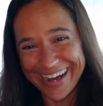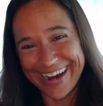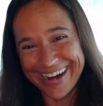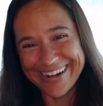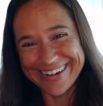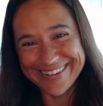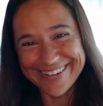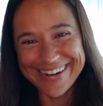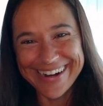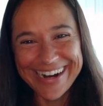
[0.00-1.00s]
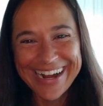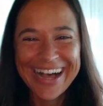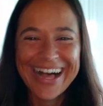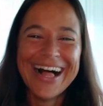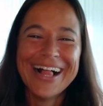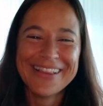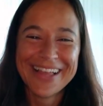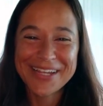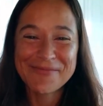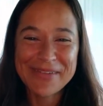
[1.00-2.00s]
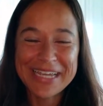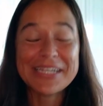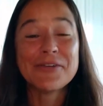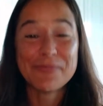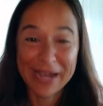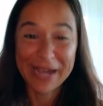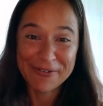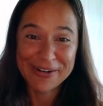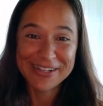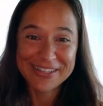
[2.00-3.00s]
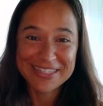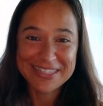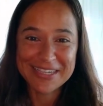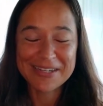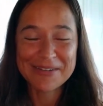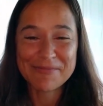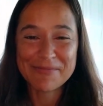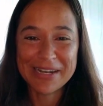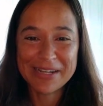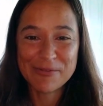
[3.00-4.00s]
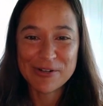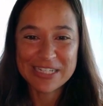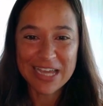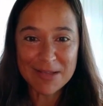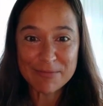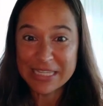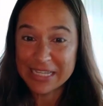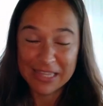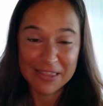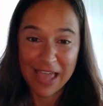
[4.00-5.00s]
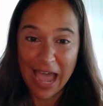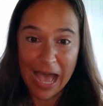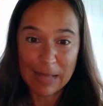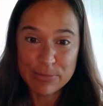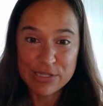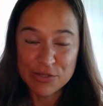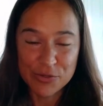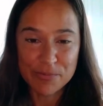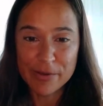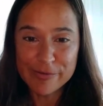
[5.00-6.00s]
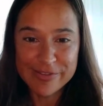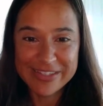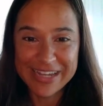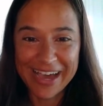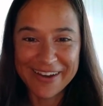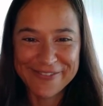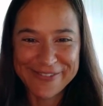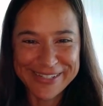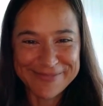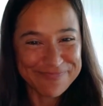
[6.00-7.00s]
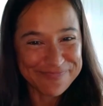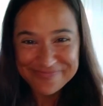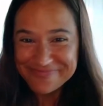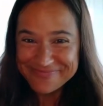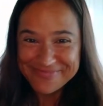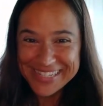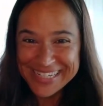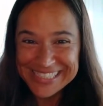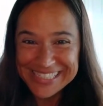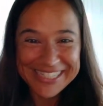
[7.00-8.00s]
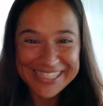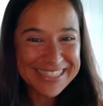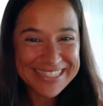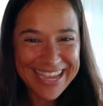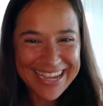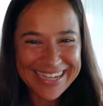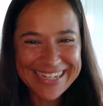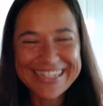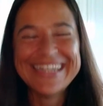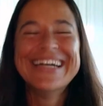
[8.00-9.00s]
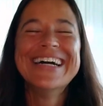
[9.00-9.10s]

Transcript: hardcore like me, you might want to listen many more times and get the absolute most out of it. Just saying.